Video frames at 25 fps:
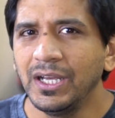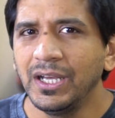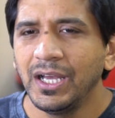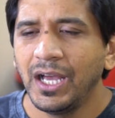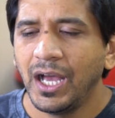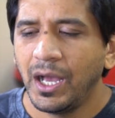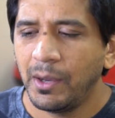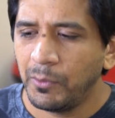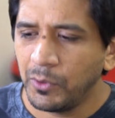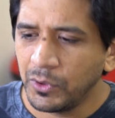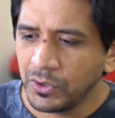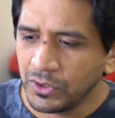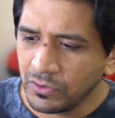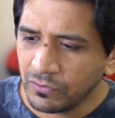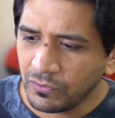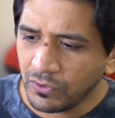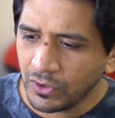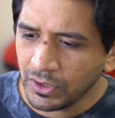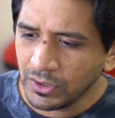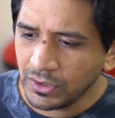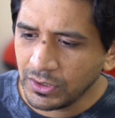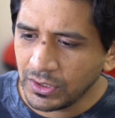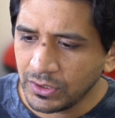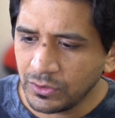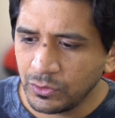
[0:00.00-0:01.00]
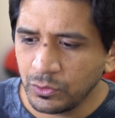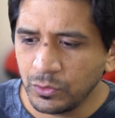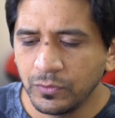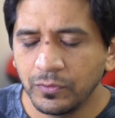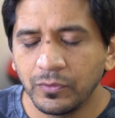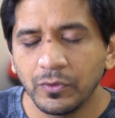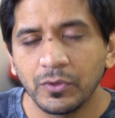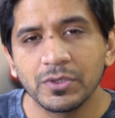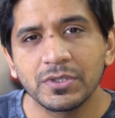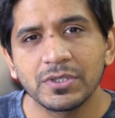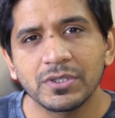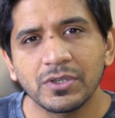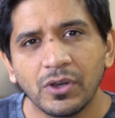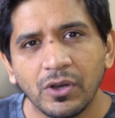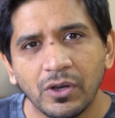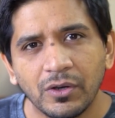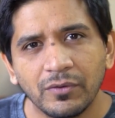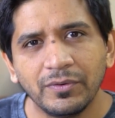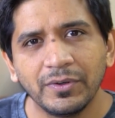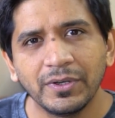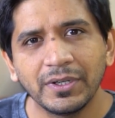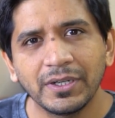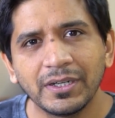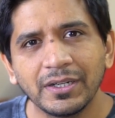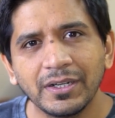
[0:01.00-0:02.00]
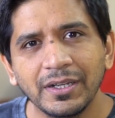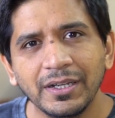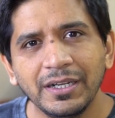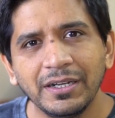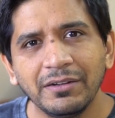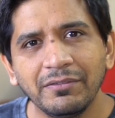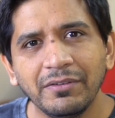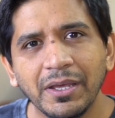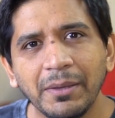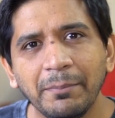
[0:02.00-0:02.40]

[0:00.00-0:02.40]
about what the two phones offer in a way.